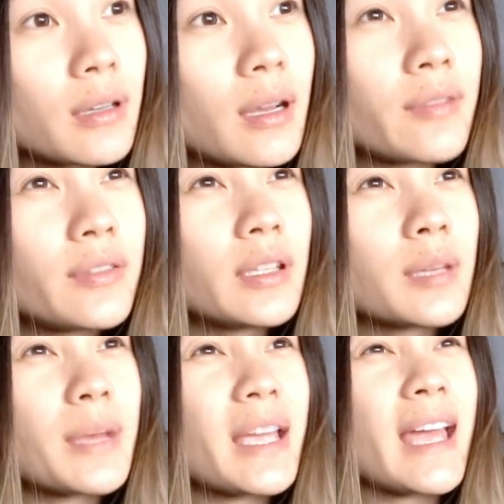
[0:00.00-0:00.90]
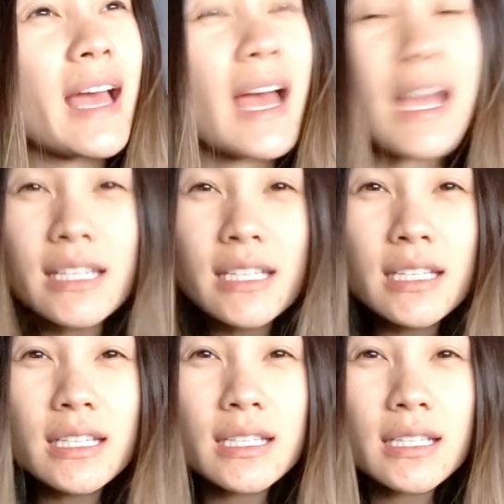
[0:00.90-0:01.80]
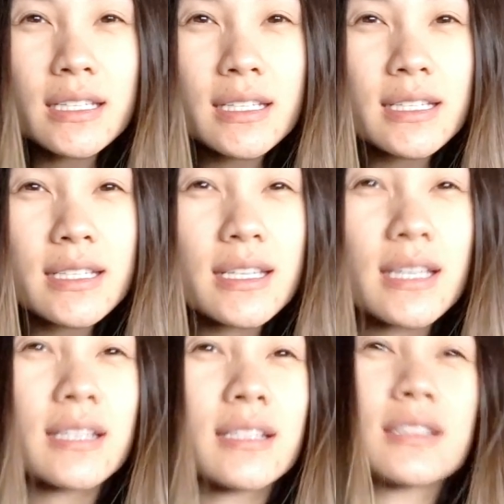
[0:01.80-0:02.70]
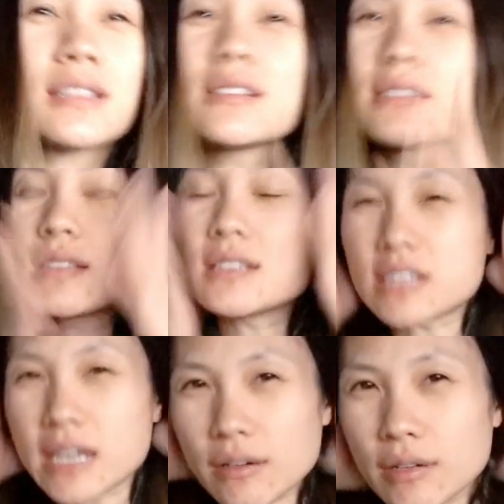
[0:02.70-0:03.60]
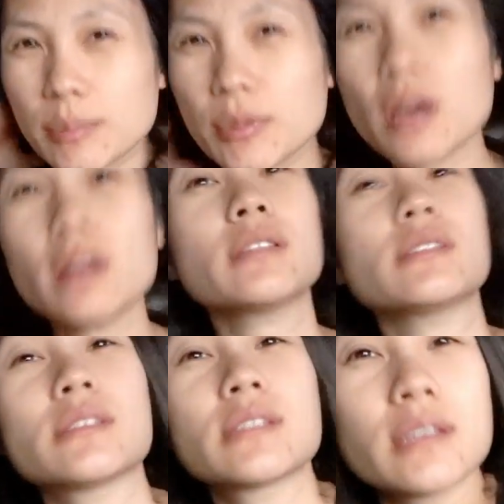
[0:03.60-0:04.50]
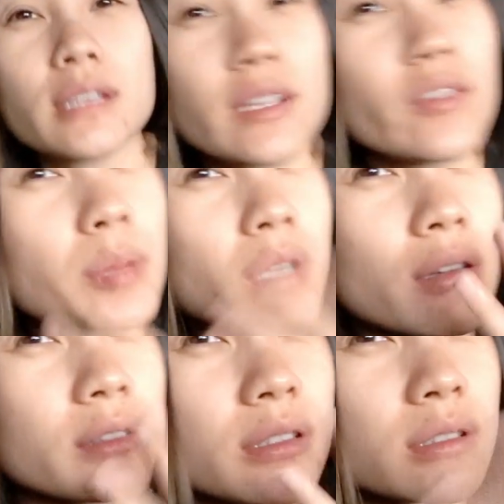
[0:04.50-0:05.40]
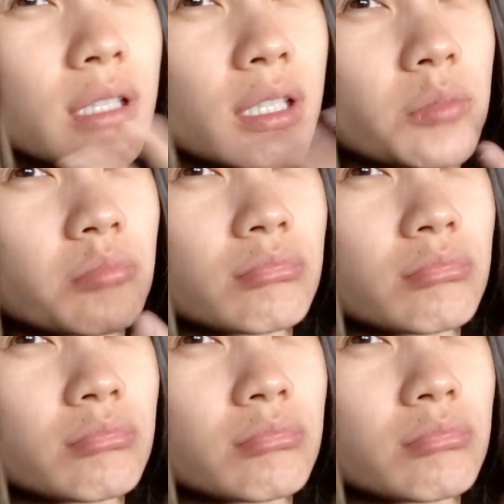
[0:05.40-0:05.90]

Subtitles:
I feel like my acne and the dairy products is giving me all this, like,